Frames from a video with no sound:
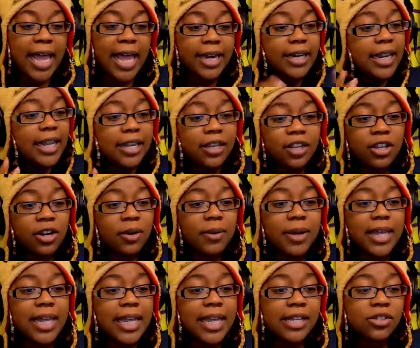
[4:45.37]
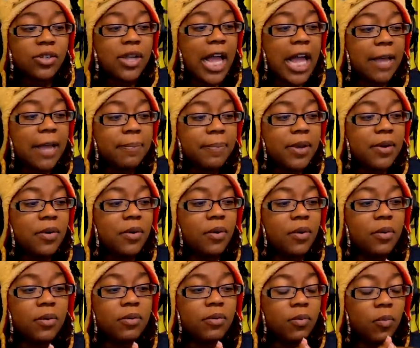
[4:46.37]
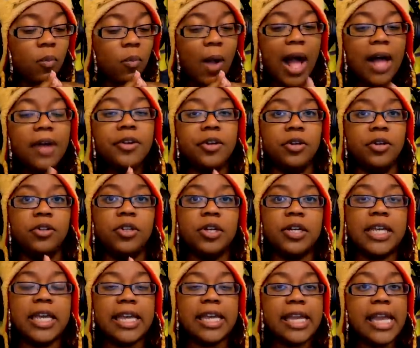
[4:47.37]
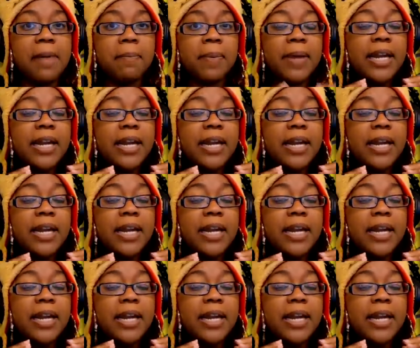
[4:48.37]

And you know what? It shall happen while you're looking,